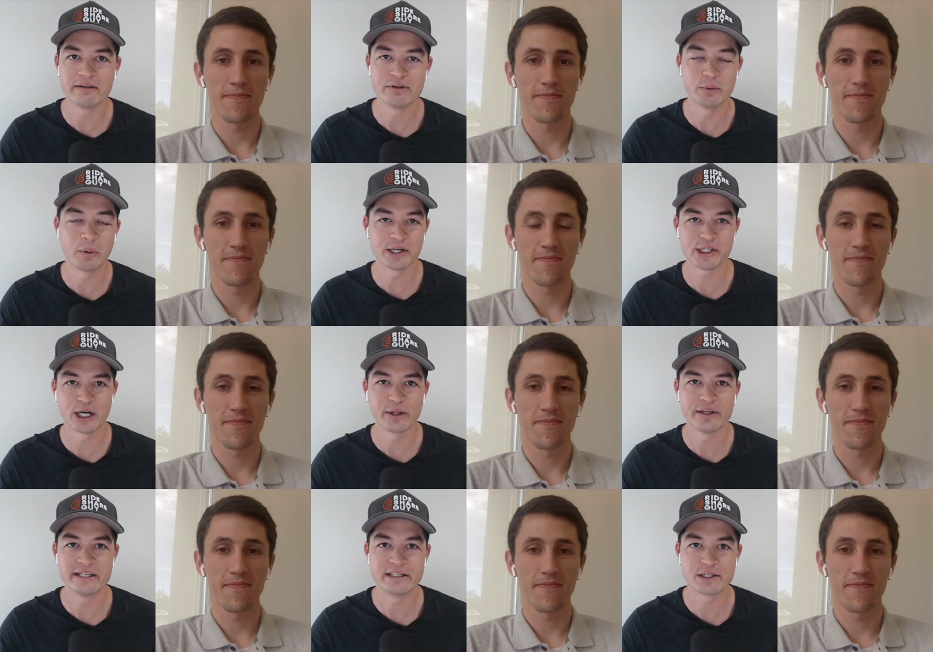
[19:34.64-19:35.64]
Speaker 1: if you want to share all the
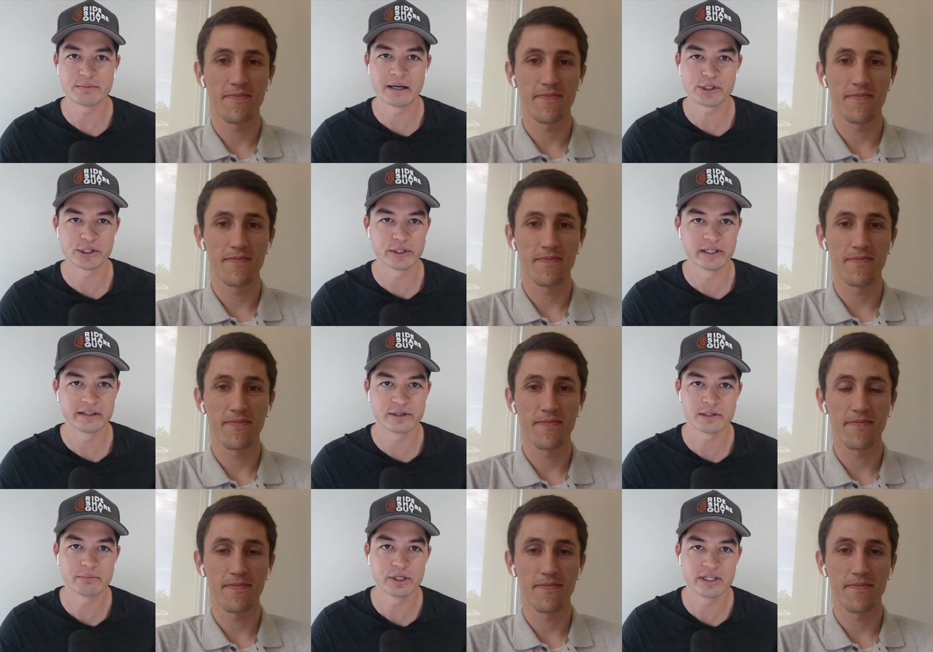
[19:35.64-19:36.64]
details, but I'm sure that there's
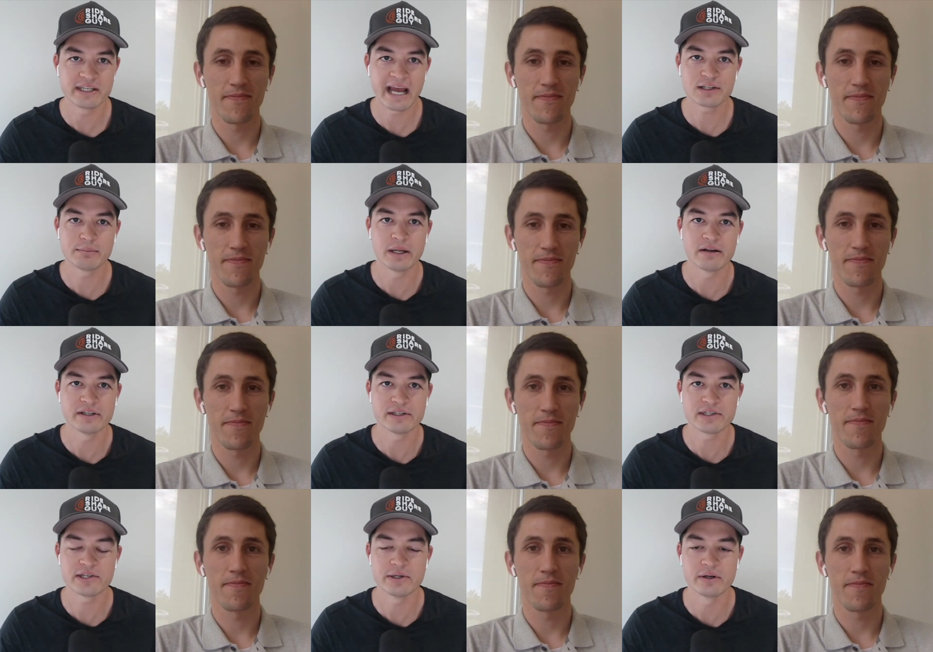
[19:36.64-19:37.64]
some good tax benefits
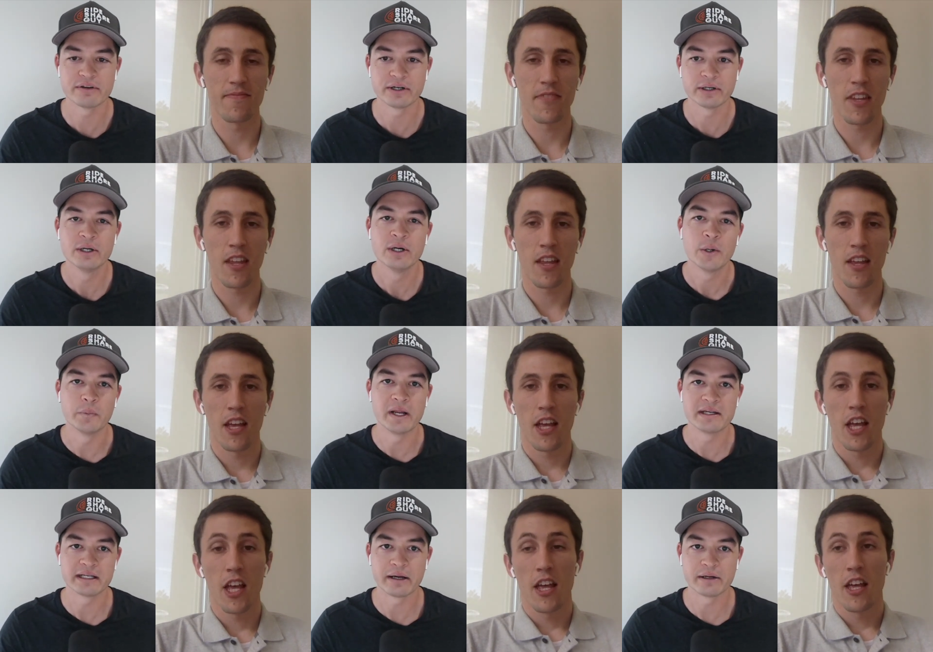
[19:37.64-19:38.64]
too if you're
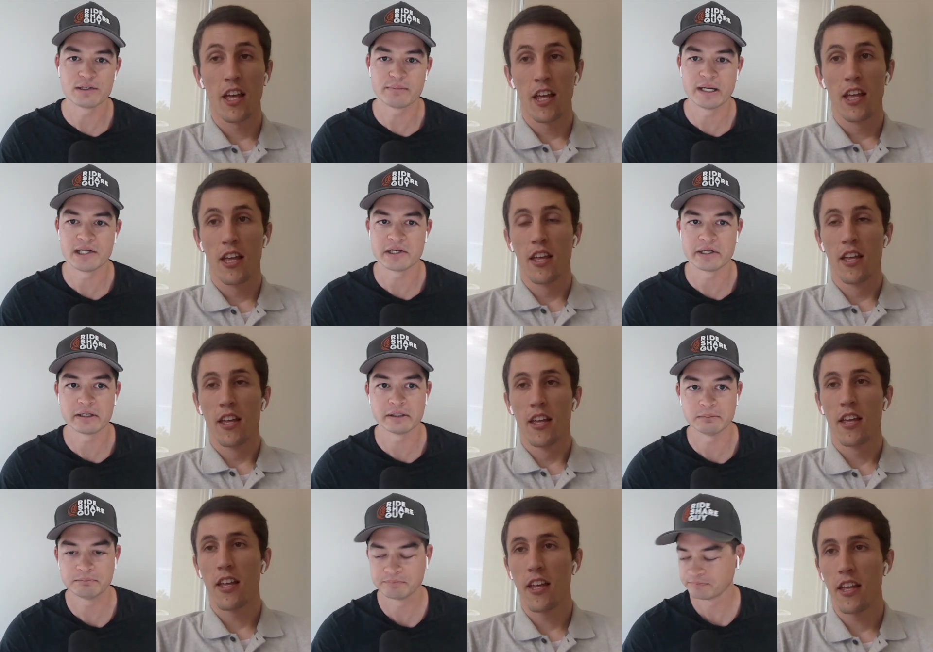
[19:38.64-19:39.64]
renting out a space in your home.
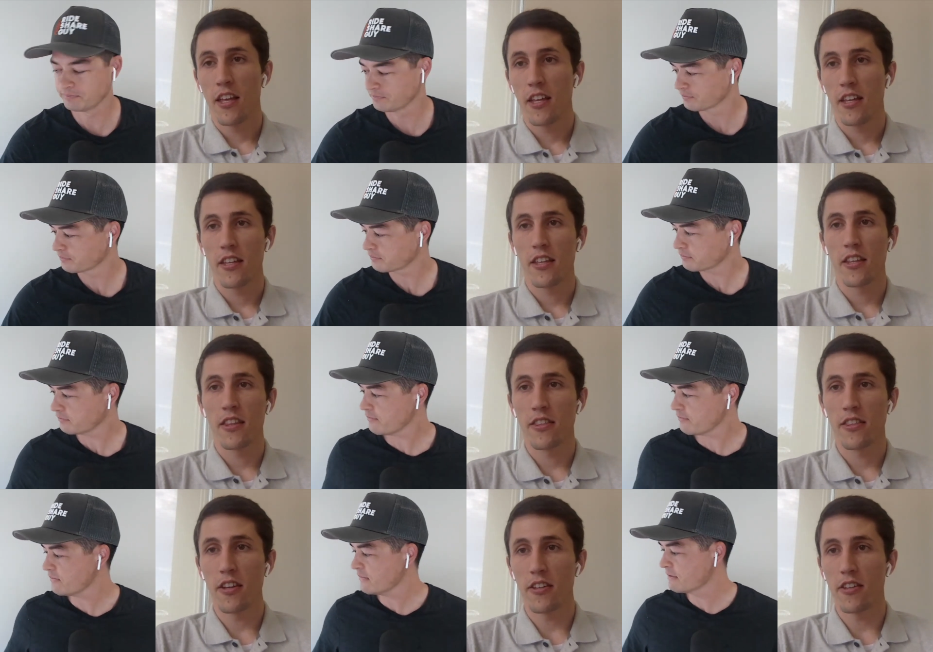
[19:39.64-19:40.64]

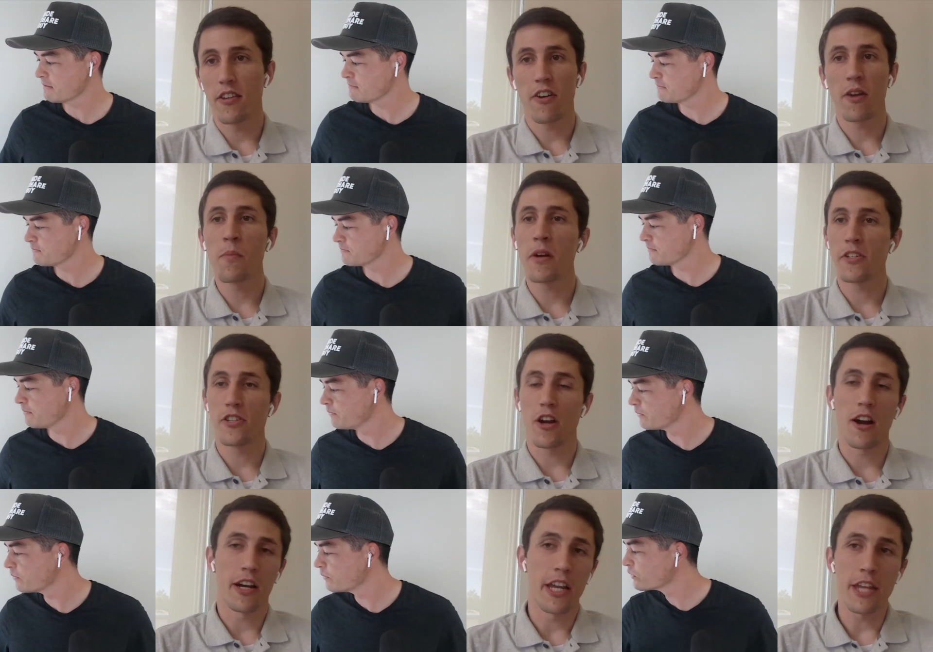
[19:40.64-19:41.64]
Speaker 2: There very much
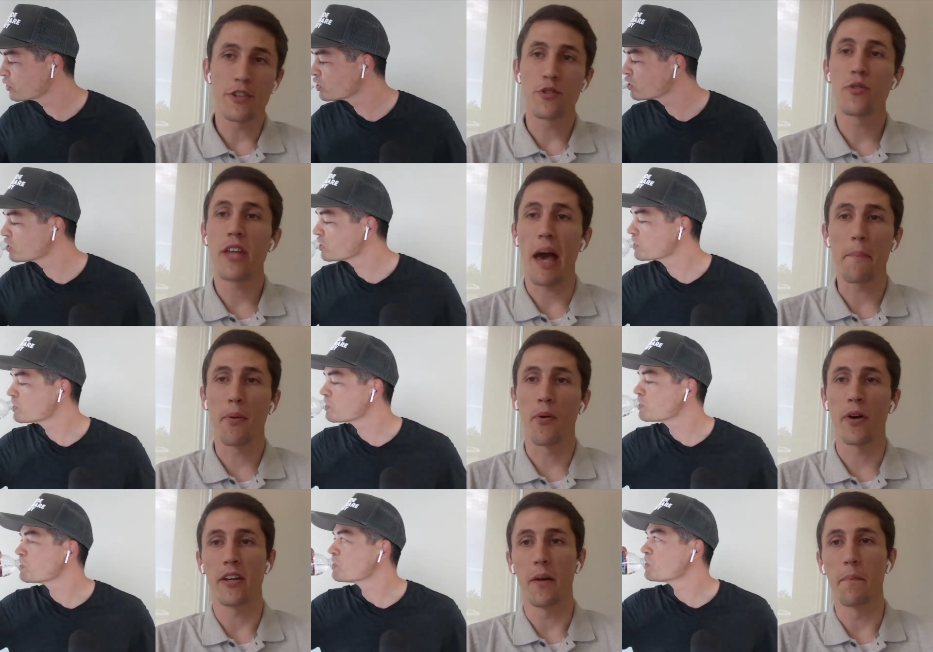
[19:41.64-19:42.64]
are, and, and to that
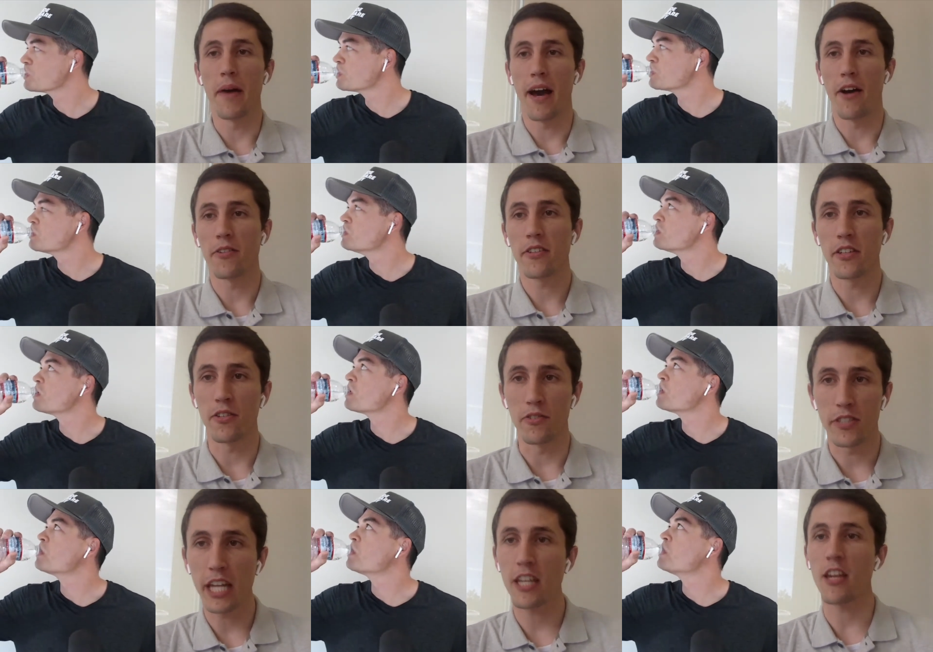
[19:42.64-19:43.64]
point about you know
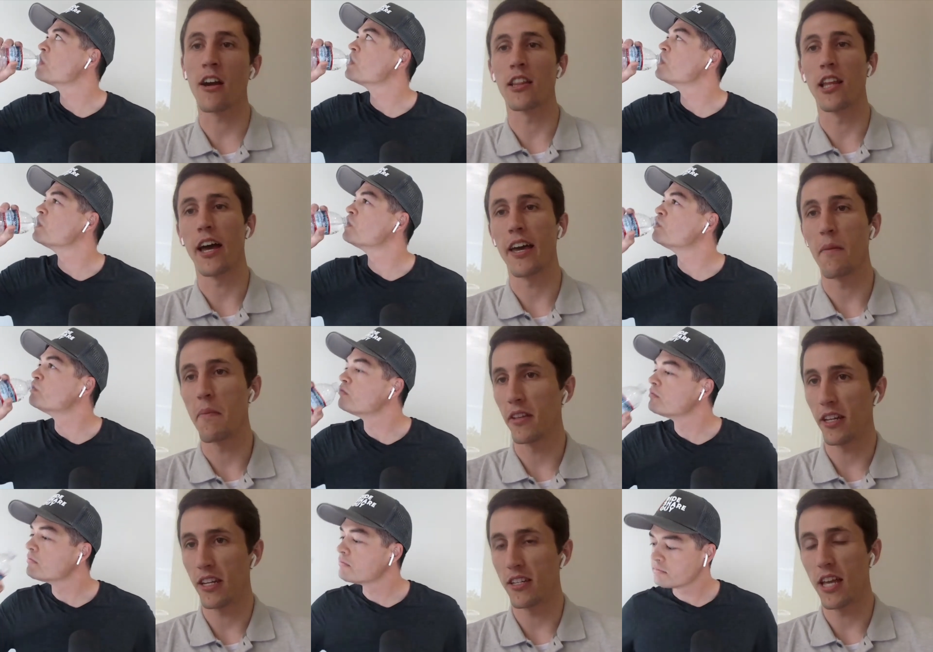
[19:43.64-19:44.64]
taking on
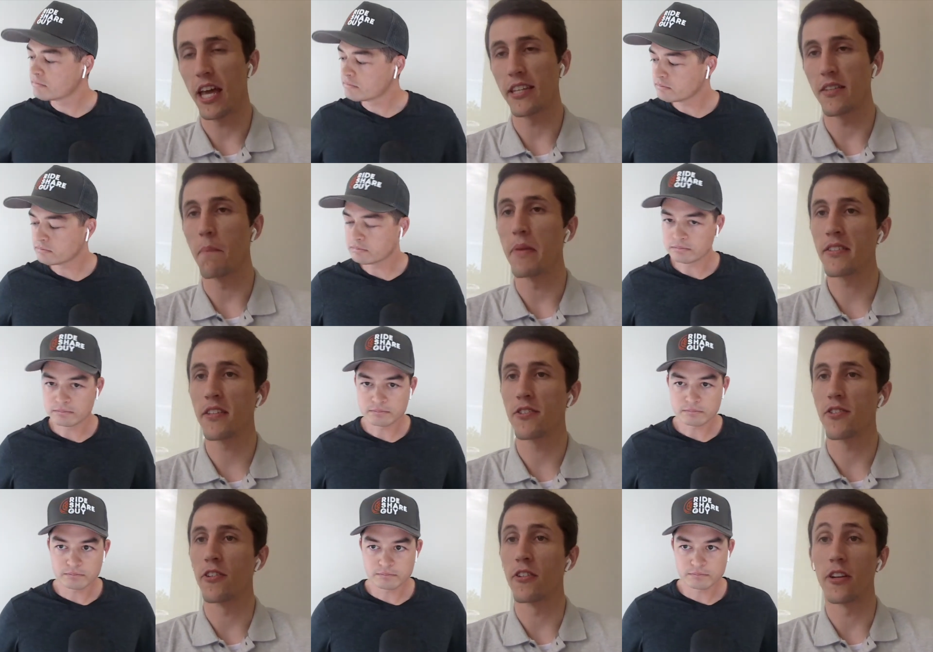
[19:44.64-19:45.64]
liability to, as a
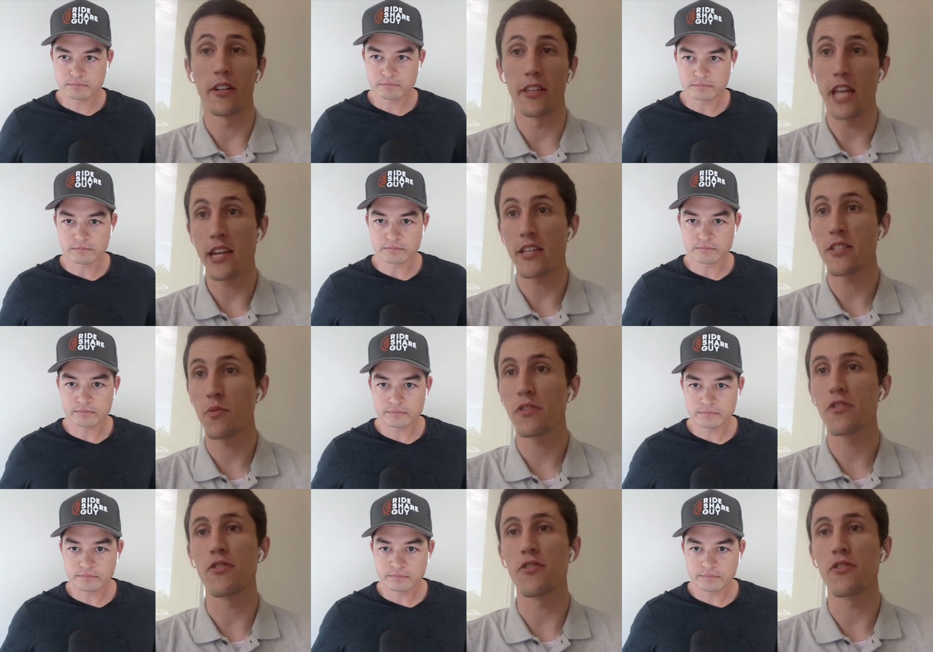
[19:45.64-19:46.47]
business owner, that is